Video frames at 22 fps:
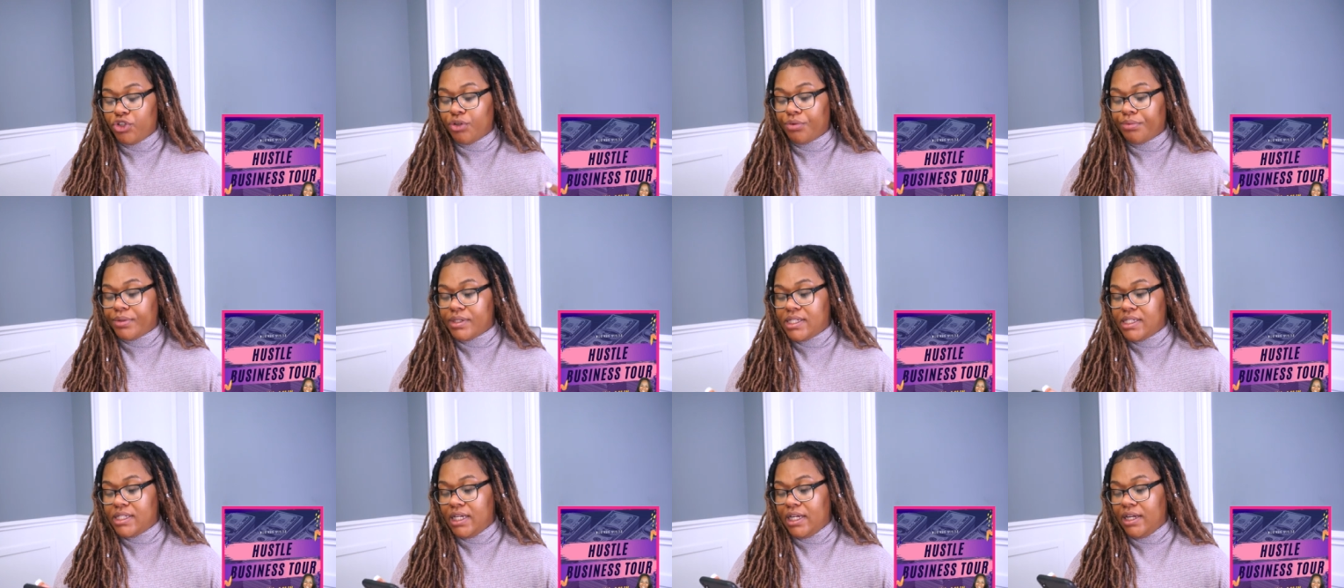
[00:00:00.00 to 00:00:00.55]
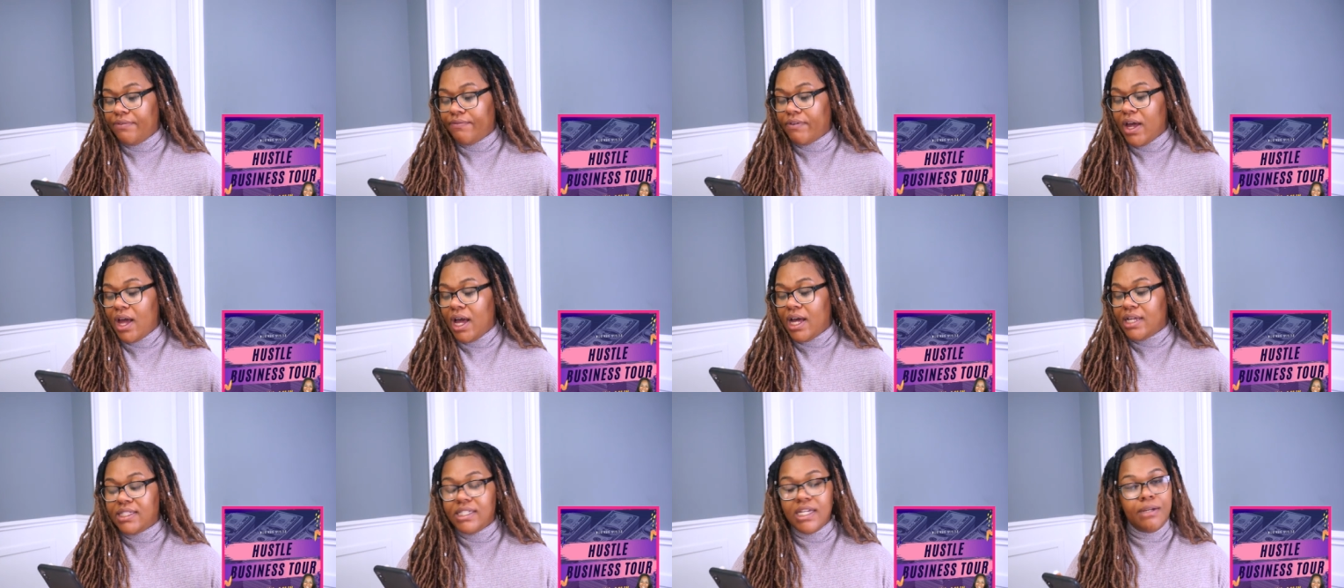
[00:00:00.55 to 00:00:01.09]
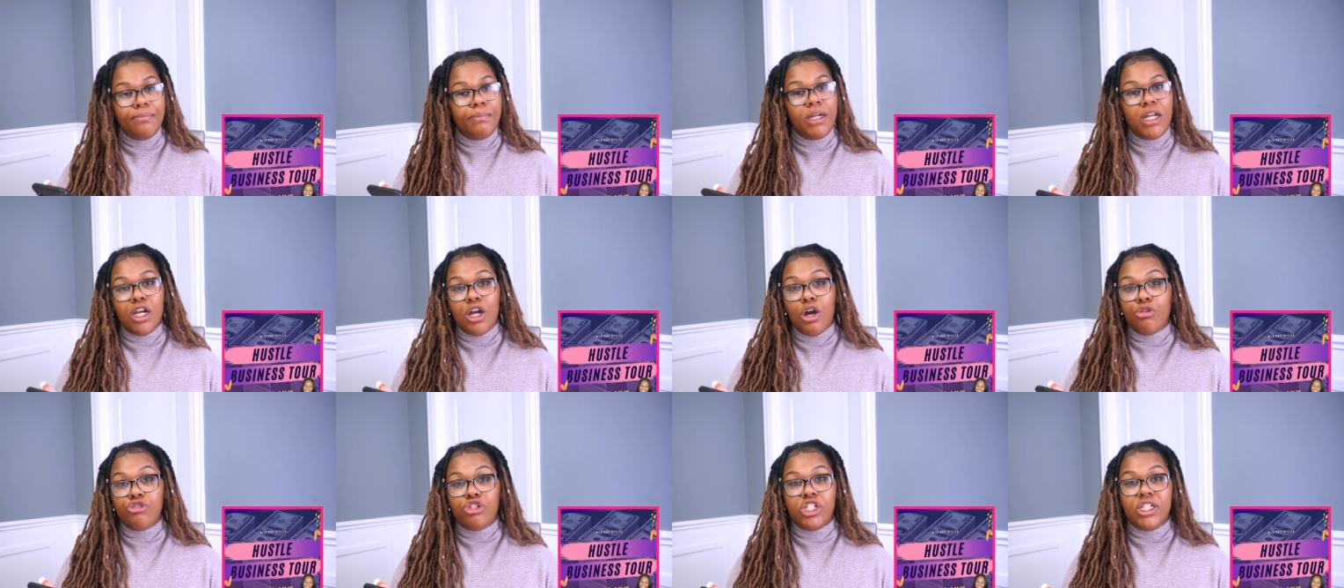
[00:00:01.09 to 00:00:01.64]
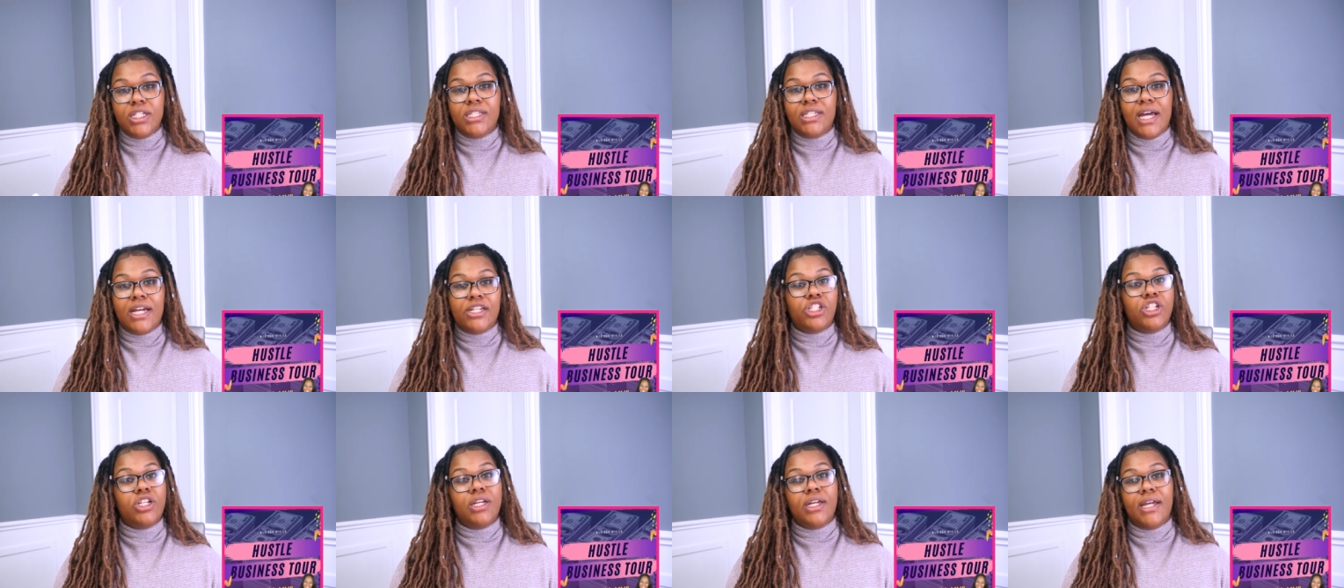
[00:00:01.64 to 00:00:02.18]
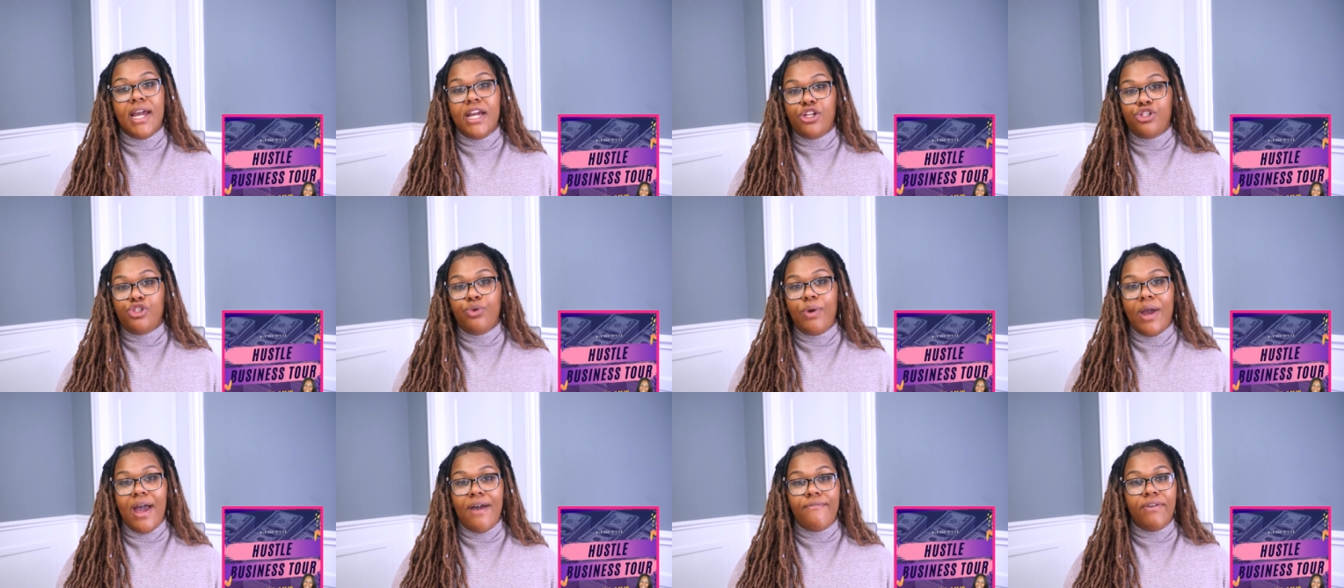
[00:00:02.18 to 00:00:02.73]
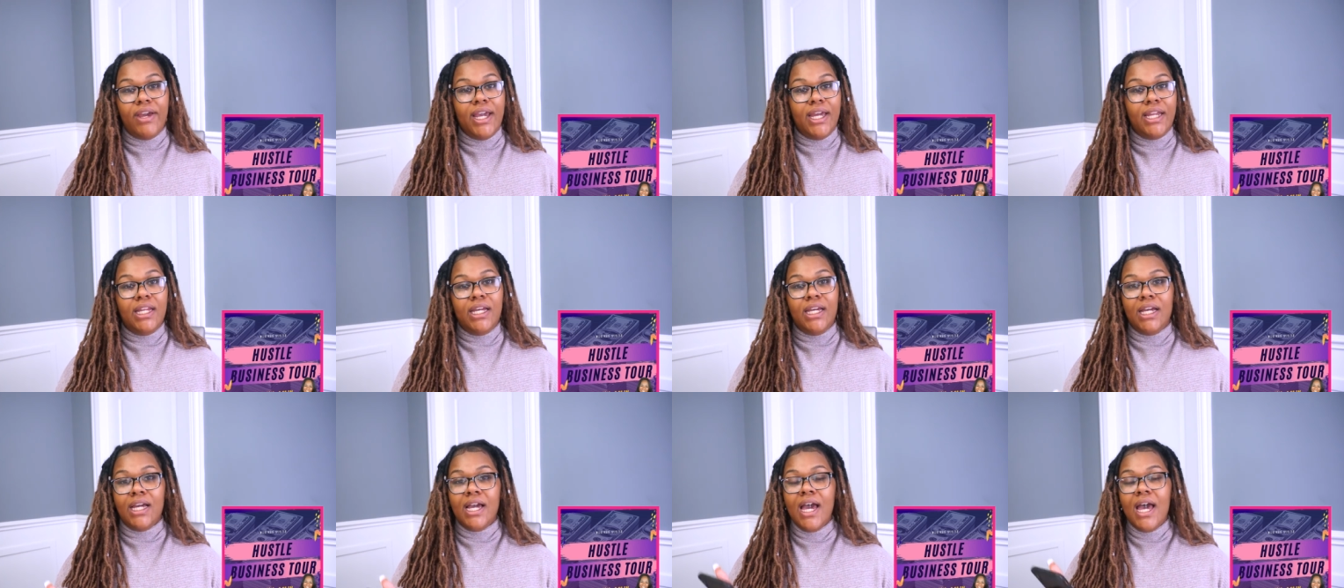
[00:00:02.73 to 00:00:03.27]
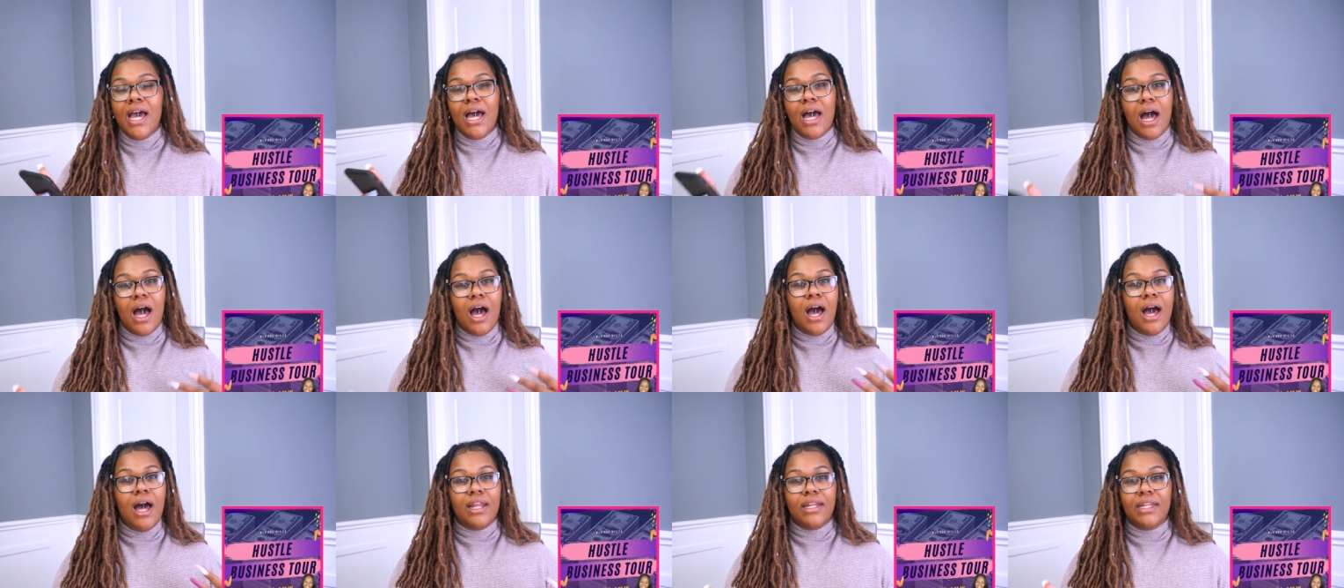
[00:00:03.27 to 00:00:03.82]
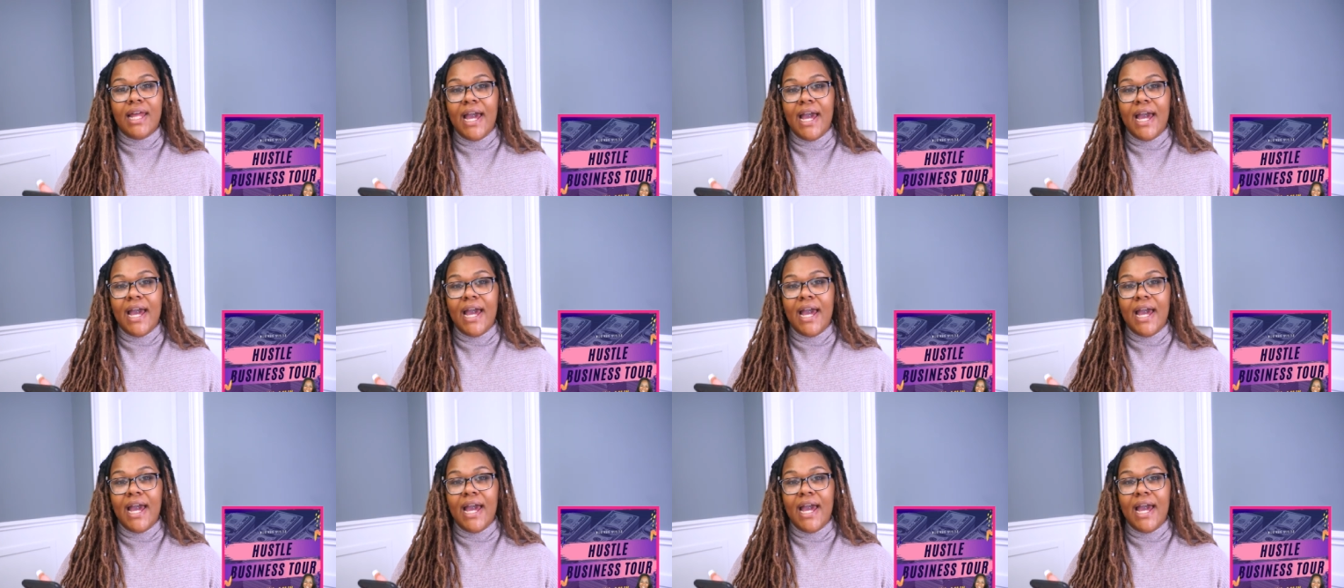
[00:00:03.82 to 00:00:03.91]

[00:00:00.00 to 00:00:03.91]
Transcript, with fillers: you'll receive 10 minute coaching session in case you have any uh,